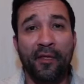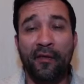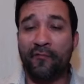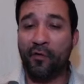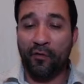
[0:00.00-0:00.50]

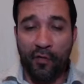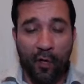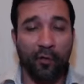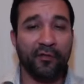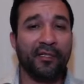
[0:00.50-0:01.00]
If your
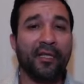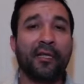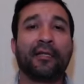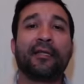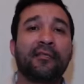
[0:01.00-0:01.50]
goal is to get
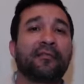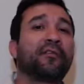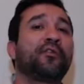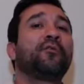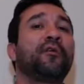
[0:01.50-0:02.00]
at least a
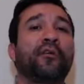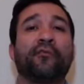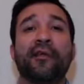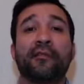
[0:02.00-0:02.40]
two year degree